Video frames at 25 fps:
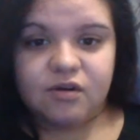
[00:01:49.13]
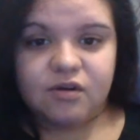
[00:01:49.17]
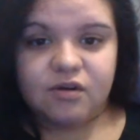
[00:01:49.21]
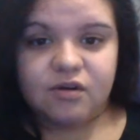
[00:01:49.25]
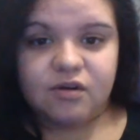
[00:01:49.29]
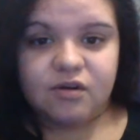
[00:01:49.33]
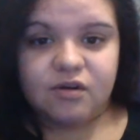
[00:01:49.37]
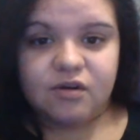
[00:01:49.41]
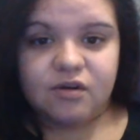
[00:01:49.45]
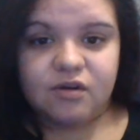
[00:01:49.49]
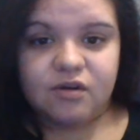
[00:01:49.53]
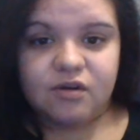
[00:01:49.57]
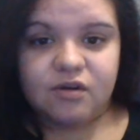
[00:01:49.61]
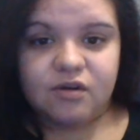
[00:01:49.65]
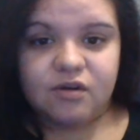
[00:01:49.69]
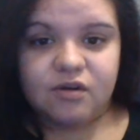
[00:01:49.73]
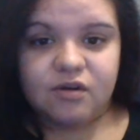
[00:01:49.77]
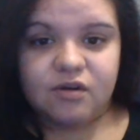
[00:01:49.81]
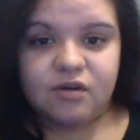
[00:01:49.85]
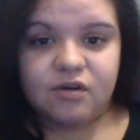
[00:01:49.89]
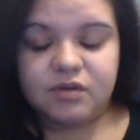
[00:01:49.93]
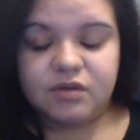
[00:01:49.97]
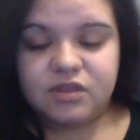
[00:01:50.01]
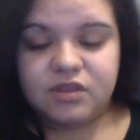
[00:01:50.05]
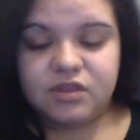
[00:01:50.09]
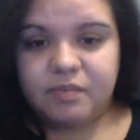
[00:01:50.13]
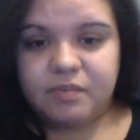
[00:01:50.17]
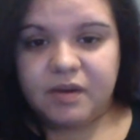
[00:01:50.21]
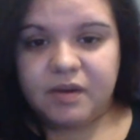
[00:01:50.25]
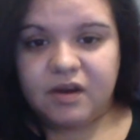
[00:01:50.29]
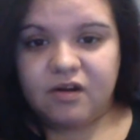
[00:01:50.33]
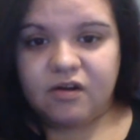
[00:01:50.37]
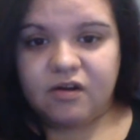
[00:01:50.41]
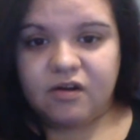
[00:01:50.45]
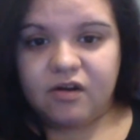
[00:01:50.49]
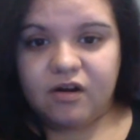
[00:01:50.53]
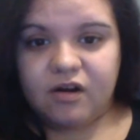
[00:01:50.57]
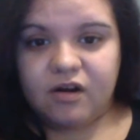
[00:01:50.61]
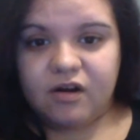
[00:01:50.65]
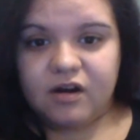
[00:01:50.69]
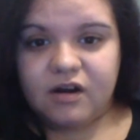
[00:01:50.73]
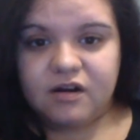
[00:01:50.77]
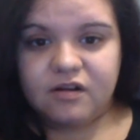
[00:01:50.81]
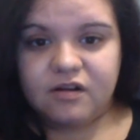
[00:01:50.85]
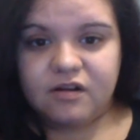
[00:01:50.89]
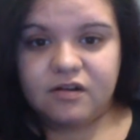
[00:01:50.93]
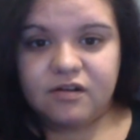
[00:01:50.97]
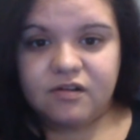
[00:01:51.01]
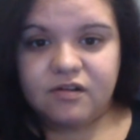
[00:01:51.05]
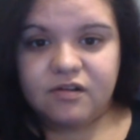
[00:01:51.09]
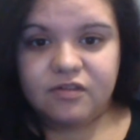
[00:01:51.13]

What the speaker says: And I know with the Paragard,